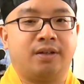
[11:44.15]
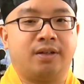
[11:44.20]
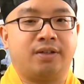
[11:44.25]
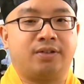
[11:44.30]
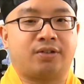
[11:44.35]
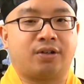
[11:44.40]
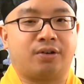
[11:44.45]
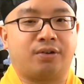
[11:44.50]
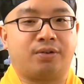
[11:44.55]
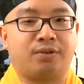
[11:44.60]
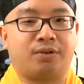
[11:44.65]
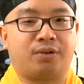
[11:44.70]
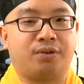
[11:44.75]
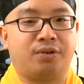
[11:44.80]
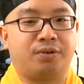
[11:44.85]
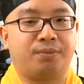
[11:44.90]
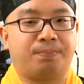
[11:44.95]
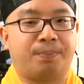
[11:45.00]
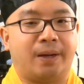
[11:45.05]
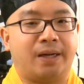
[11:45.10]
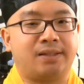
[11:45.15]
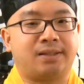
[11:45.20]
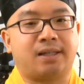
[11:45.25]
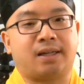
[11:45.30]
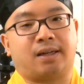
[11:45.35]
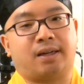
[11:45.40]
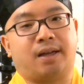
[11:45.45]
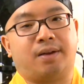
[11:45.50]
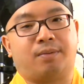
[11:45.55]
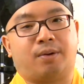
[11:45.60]
So you
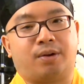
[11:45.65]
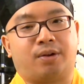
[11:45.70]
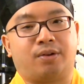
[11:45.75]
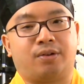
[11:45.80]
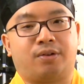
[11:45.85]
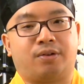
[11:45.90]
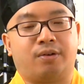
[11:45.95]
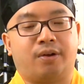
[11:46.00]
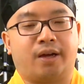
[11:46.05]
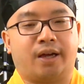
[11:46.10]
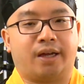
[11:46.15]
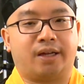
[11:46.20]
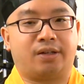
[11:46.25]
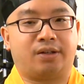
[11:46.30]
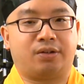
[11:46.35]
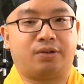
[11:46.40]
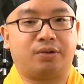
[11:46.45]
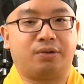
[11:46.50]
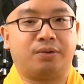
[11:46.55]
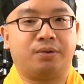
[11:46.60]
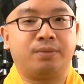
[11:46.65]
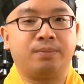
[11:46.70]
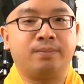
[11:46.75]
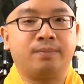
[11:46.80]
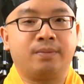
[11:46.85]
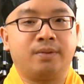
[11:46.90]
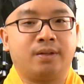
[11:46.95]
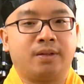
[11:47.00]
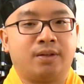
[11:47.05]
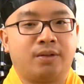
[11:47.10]
basically, what you're doing is you
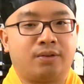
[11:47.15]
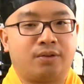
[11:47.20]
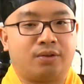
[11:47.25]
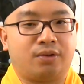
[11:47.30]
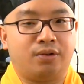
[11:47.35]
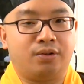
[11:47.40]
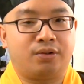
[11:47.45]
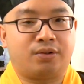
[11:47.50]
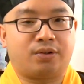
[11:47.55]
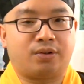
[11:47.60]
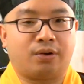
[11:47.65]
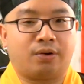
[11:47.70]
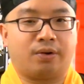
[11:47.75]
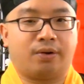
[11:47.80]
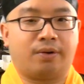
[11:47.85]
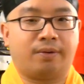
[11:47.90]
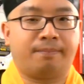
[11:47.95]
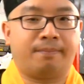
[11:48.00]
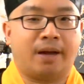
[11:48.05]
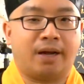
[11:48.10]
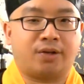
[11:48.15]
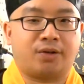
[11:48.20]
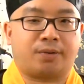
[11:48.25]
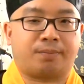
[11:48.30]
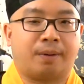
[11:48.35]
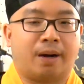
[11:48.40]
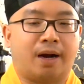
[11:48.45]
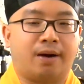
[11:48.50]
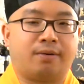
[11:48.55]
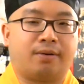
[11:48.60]
use your magic
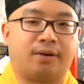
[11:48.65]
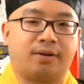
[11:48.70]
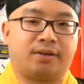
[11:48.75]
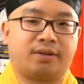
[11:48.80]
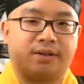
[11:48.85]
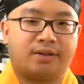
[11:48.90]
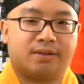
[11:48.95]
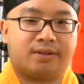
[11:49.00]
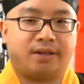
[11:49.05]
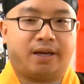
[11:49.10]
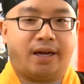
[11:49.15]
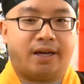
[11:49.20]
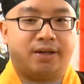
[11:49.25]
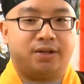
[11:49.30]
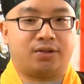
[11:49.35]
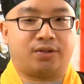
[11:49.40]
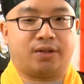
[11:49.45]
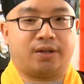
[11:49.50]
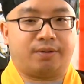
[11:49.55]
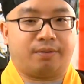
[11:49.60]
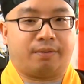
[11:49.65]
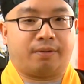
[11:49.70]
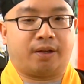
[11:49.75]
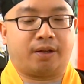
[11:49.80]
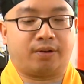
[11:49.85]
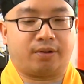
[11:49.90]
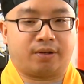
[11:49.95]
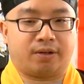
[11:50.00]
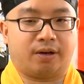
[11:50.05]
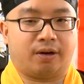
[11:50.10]
power, the energy
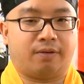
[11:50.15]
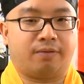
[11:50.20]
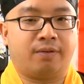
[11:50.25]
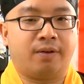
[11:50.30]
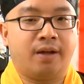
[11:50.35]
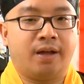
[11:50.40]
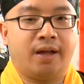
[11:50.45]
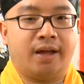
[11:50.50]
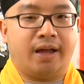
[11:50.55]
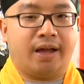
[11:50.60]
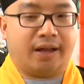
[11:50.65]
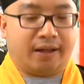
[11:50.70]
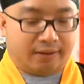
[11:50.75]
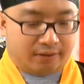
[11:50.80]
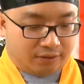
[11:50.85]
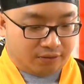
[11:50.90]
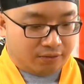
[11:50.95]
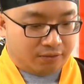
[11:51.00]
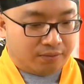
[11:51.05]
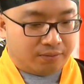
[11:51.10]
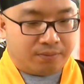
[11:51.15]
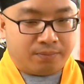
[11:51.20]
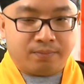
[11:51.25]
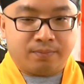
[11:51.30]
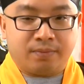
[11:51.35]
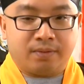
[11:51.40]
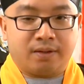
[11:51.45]
within yourself, and you